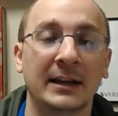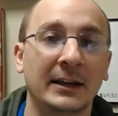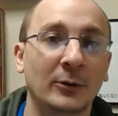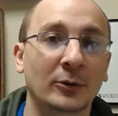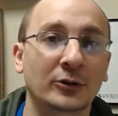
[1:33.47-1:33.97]

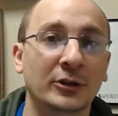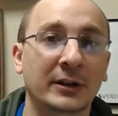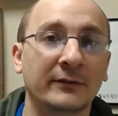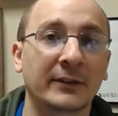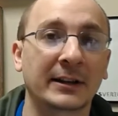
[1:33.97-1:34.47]
in order to
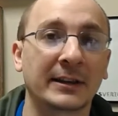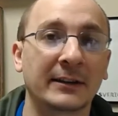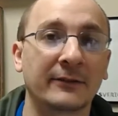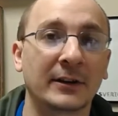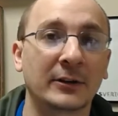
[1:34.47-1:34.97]
convict the
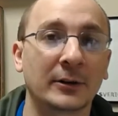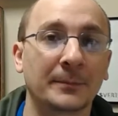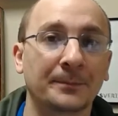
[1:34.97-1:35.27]
offender.